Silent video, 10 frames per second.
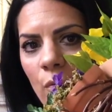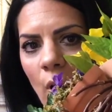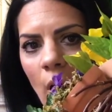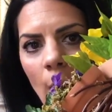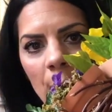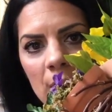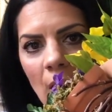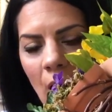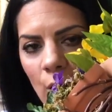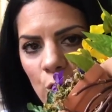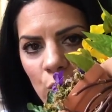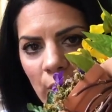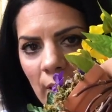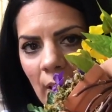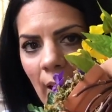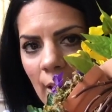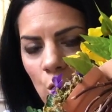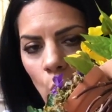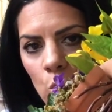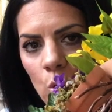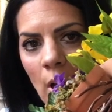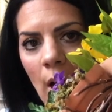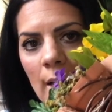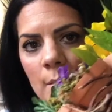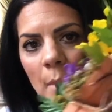from the Dollar Tree, like I told you guys.